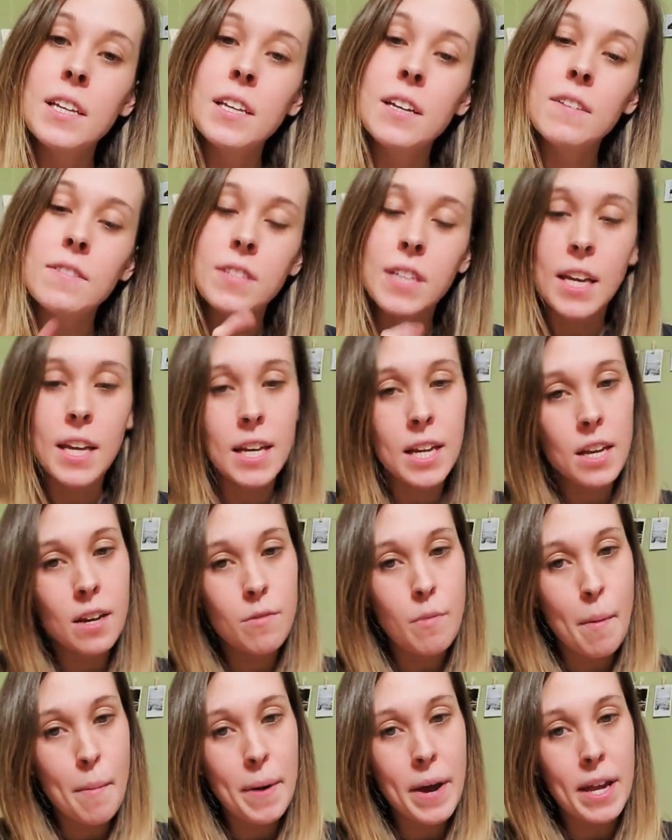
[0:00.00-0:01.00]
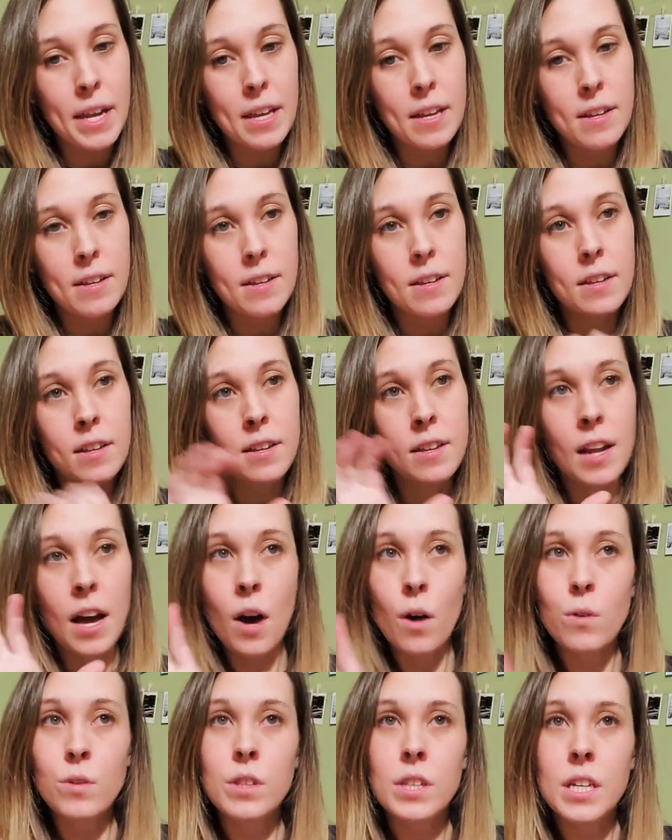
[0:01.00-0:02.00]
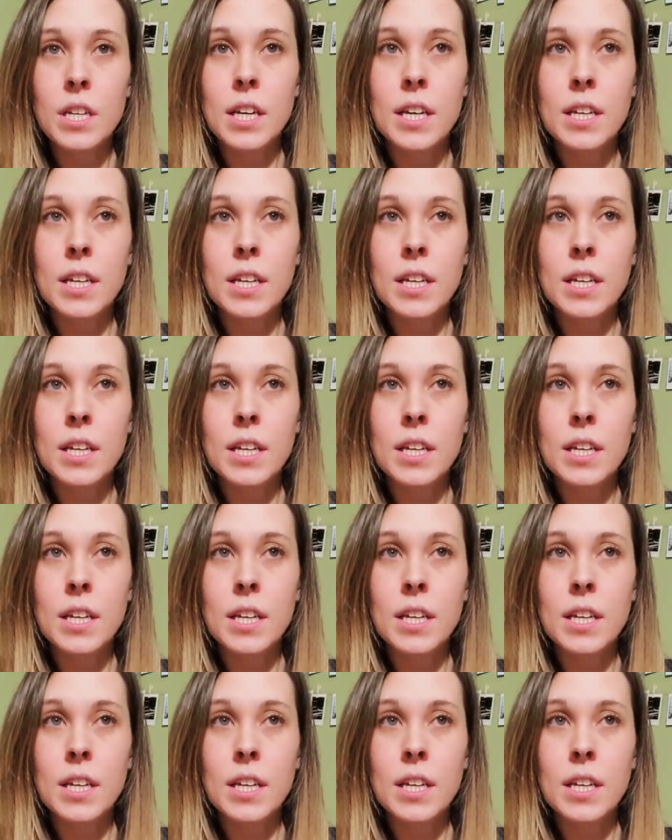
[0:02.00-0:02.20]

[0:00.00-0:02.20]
of taking care of my body. Not only